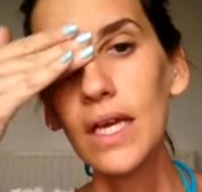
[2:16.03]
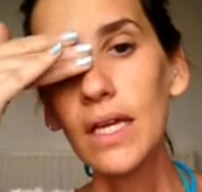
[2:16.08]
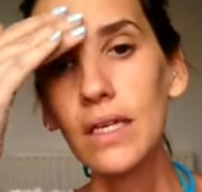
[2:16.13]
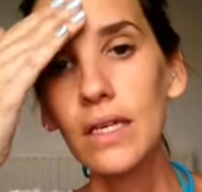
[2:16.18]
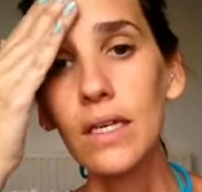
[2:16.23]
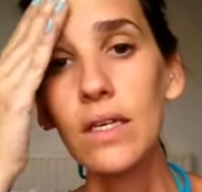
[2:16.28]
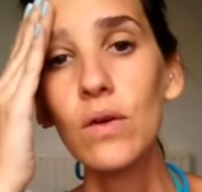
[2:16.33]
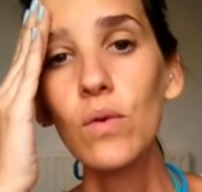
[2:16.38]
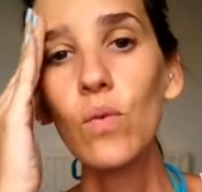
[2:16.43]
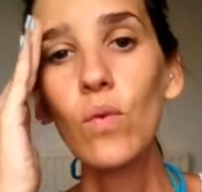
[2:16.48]

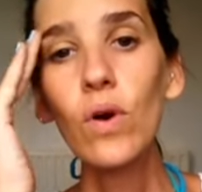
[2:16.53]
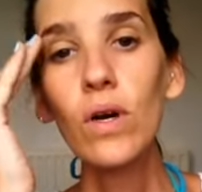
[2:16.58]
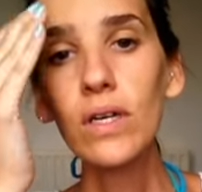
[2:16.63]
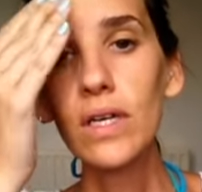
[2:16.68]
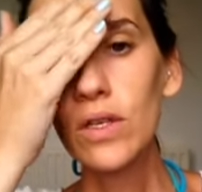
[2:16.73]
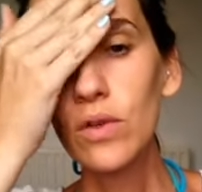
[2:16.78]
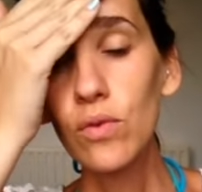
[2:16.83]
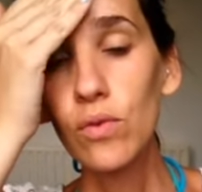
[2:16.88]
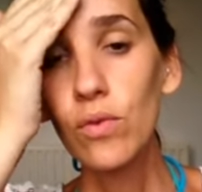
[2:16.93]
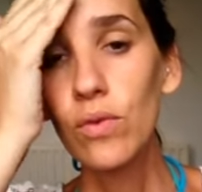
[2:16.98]
kind of
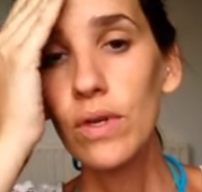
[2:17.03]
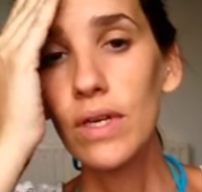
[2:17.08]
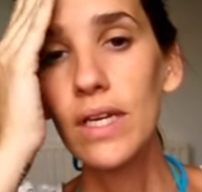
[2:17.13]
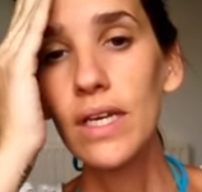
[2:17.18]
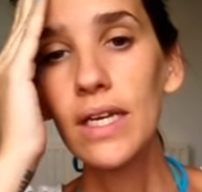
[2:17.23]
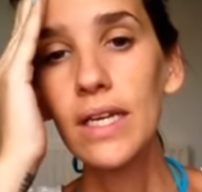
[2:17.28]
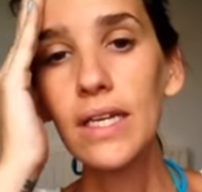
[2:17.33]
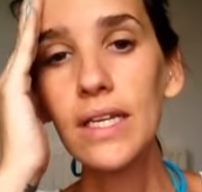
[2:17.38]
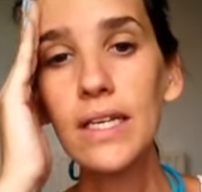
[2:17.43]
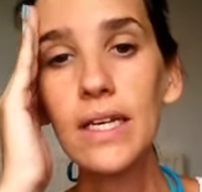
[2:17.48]
work it
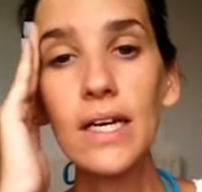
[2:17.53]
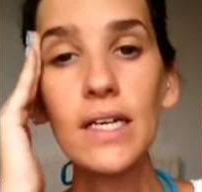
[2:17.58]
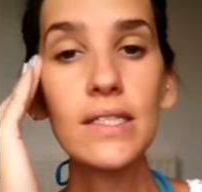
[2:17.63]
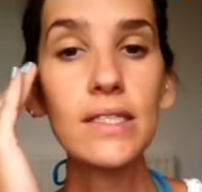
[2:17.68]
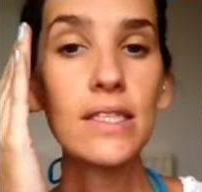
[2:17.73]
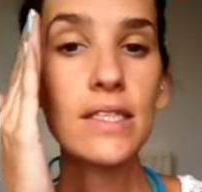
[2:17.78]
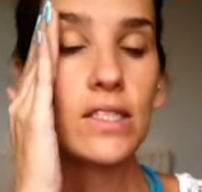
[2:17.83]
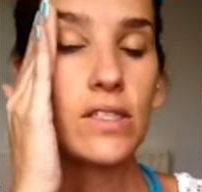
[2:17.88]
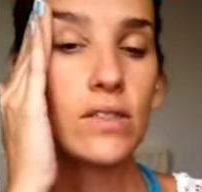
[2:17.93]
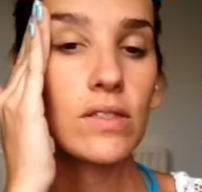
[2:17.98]
really
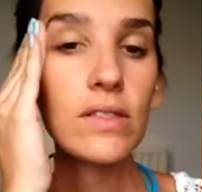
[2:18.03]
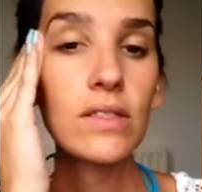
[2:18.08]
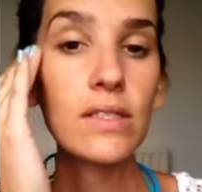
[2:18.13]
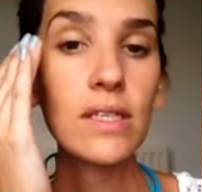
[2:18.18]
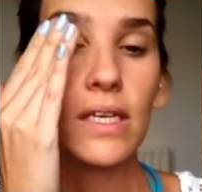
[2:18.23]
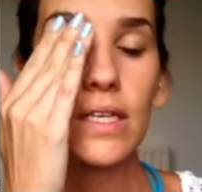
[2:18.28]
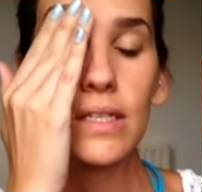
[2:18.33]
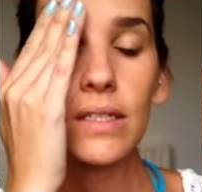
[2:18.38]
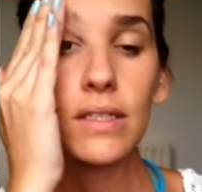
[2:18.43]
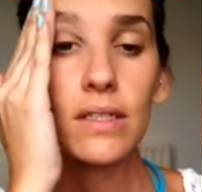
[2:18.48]
nicely into the
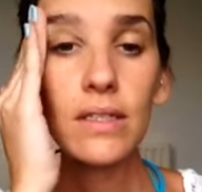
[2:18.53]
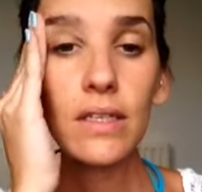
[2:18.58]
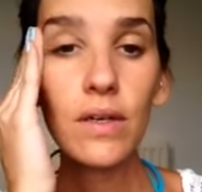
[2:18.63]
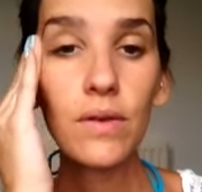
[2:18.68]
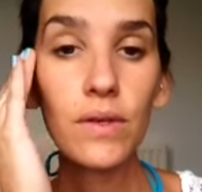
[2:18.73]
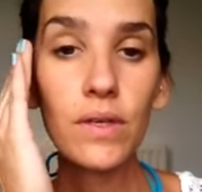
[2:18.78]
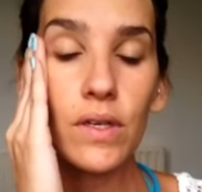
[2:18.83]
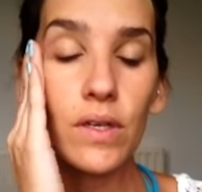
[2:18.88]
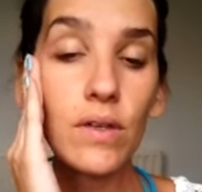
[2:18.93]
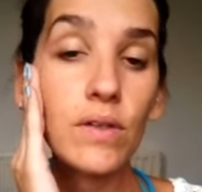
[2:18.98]
skin. There
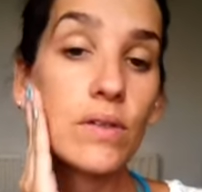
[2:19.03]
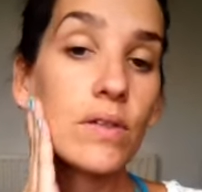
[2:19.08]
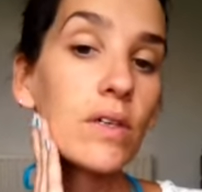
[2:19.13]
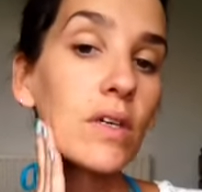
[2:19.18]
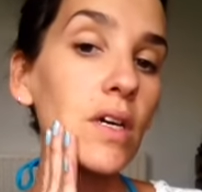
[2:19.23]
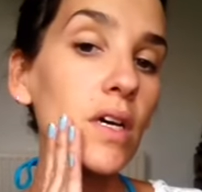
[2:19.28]
we go.